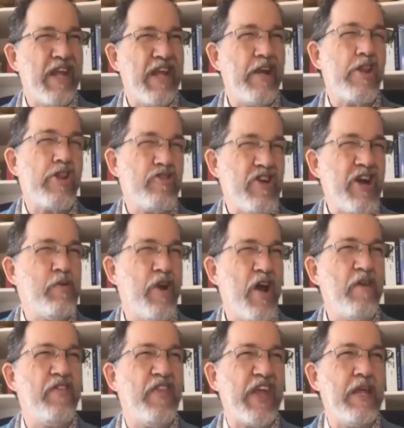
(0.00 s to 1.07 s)
in Australia,
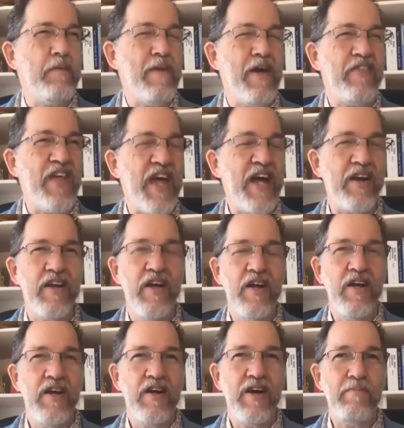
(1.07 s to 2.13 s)
when I'm thinking about that,
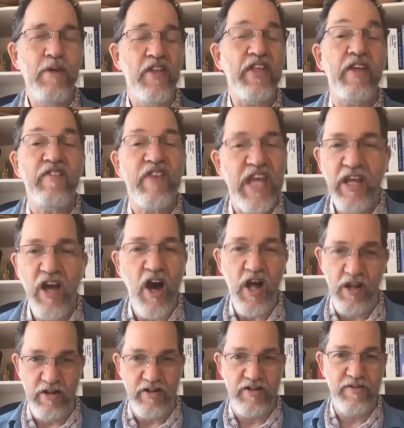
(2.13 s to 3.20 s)
I'm not thinking of King
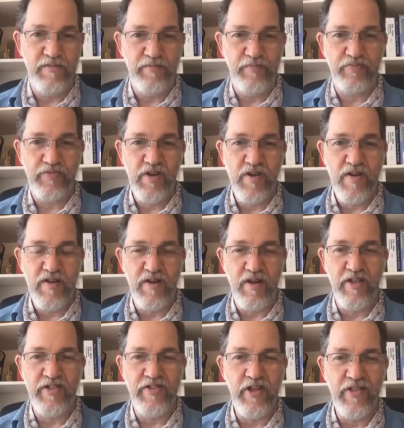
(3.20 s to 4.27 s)
Island. So you
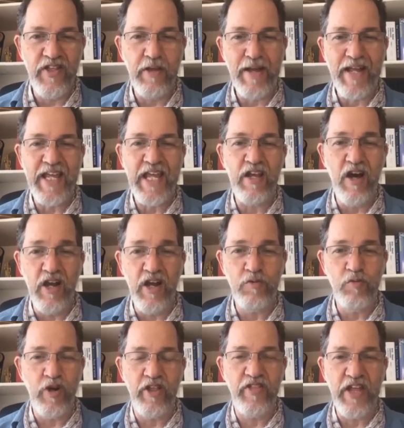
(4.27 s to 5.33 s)
think about King
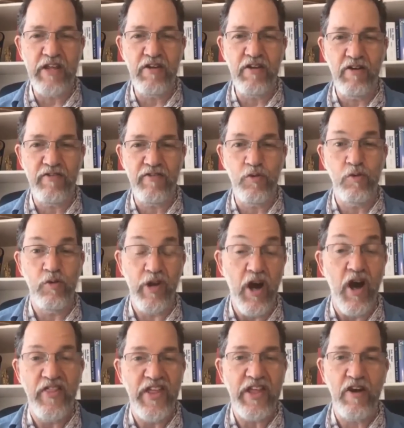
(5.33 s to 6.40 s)
Island, what do you think of? Well, what
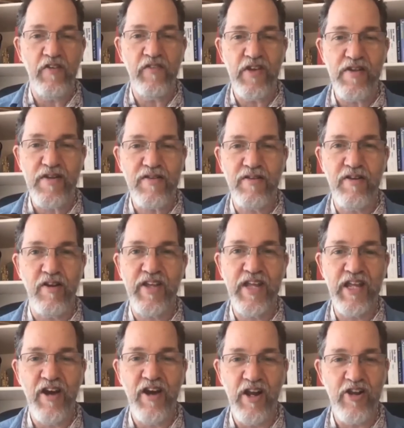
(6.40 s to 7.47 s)
I think of is
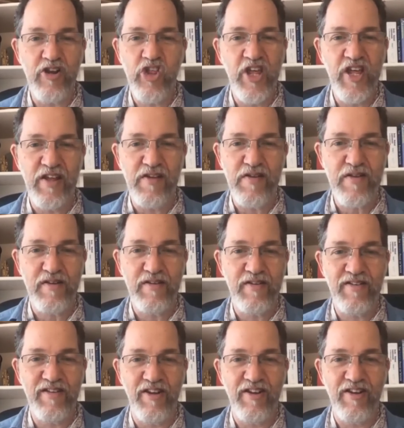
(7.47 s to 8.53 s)
King Island cheese and,
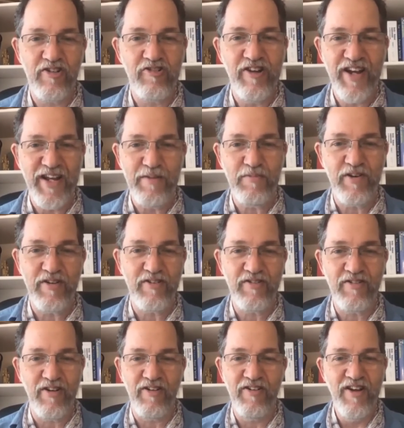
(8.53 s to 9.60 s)
and cream,
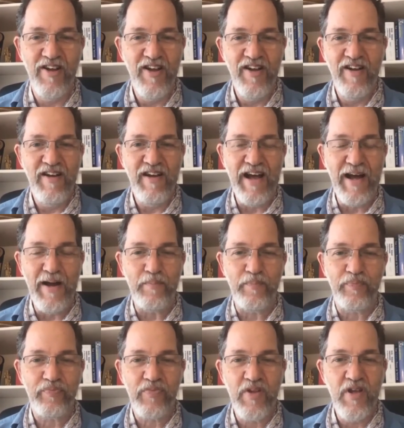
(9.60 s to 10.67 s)
and
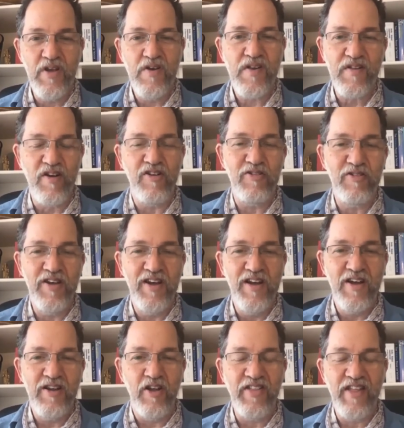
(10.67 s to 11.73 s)
so
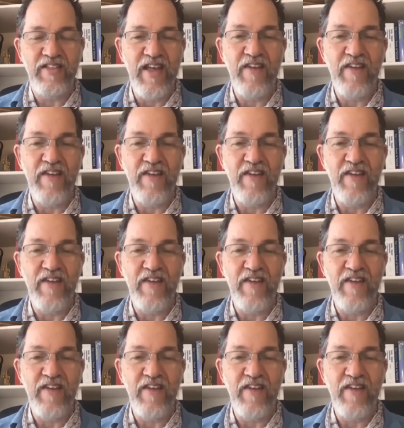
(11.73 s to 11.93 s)
they've